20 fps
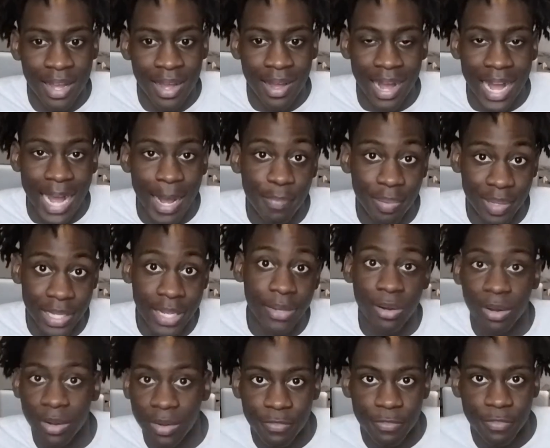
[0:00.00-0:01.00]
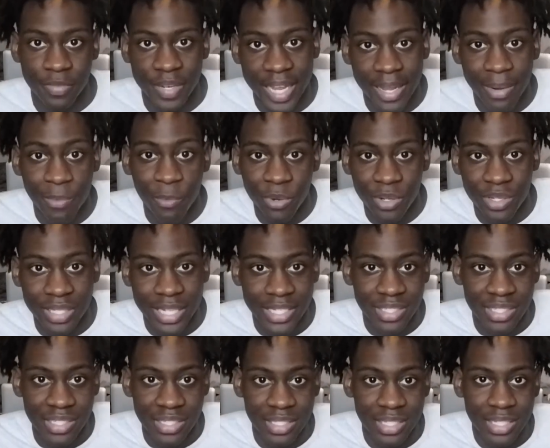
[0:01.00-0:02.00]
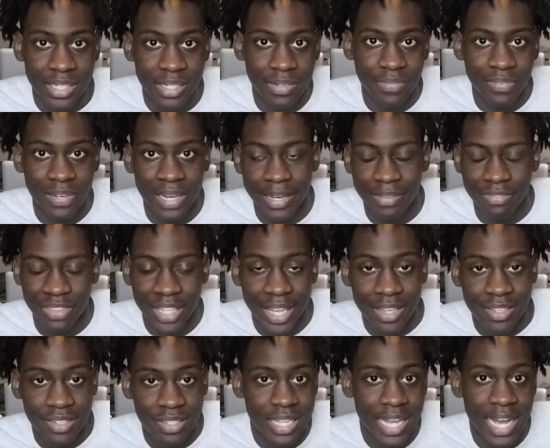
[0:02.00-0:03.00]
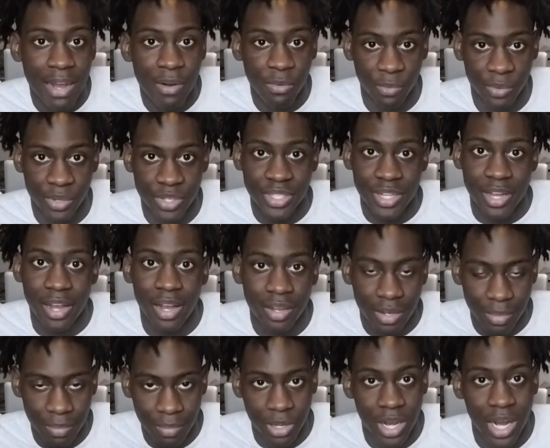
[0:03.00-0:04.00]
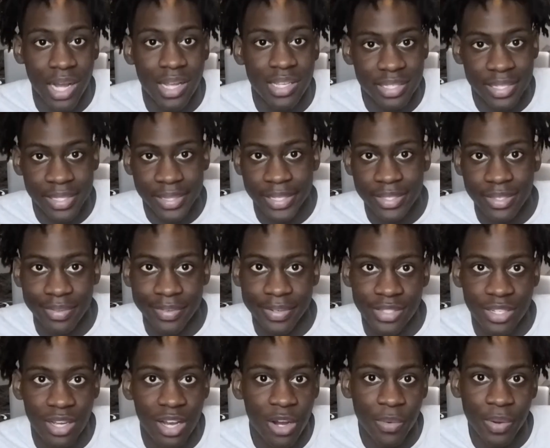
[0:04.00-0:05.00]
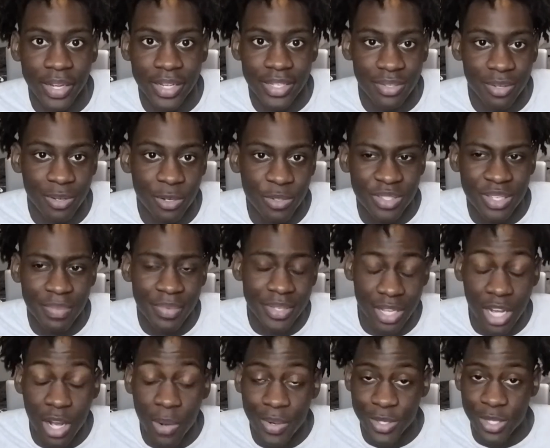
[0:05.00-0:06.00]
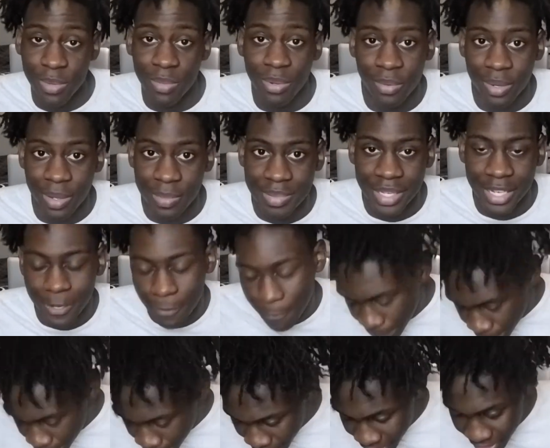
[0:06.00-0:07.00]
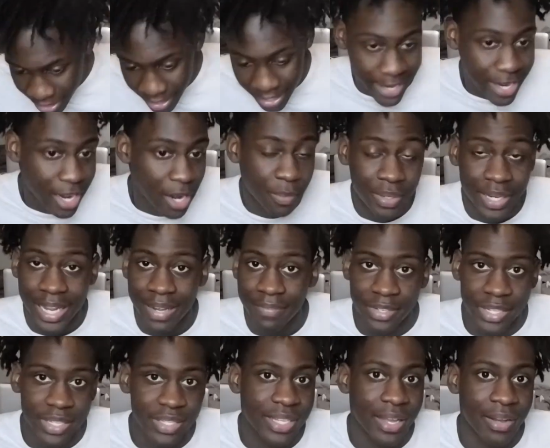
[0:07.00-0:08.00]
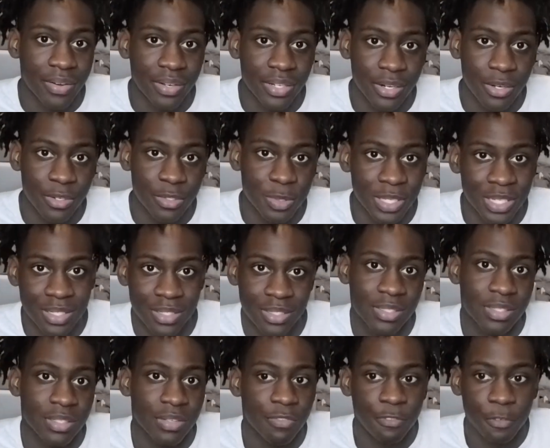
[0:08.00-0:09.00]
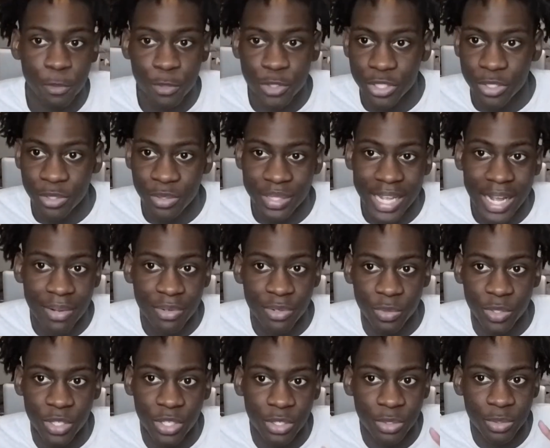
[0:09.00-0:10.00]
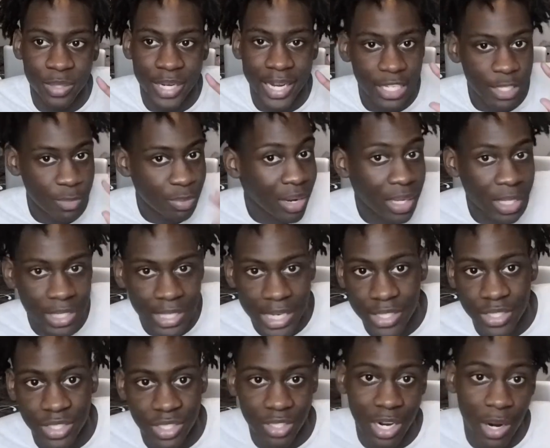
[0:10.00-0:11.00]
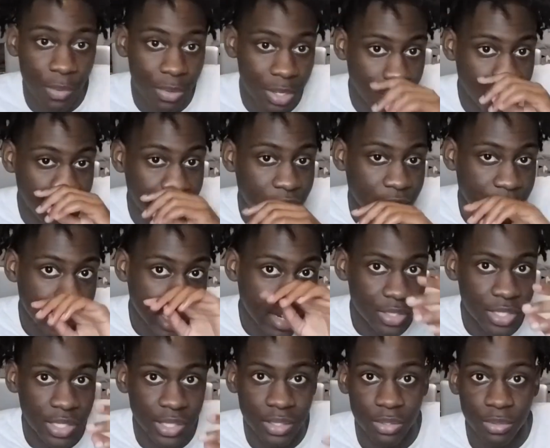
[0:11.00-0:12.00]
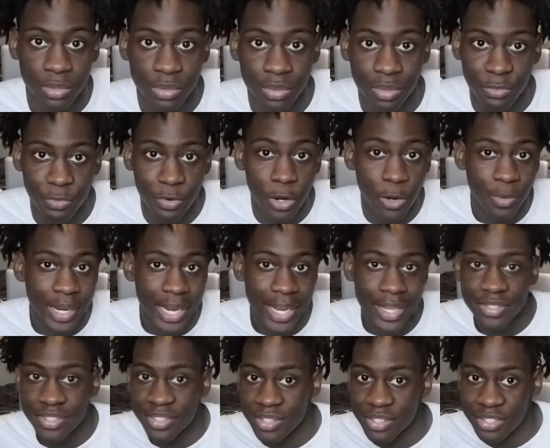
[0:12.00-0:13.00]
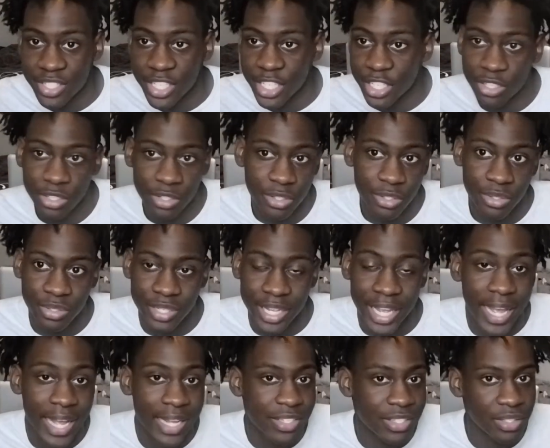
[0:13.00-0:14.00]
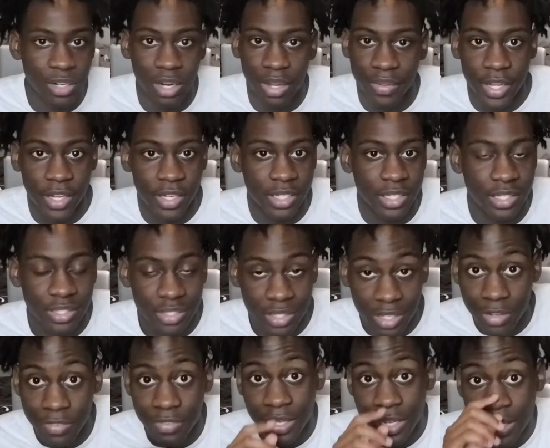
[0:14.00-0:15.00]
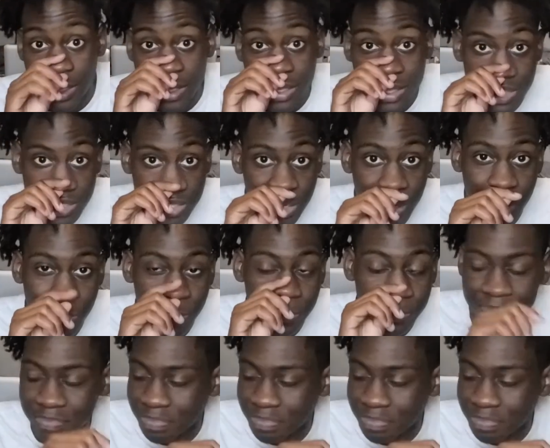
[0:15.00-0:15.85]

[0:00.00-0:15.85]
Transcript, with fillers: I plan on that one that's to sit like things that I'll restock constantly so it's always so something's always on my website and y'all we have discount codes because future down the road next probably next year I want to branch out to doing phone cases stickers hats and all that good stuff so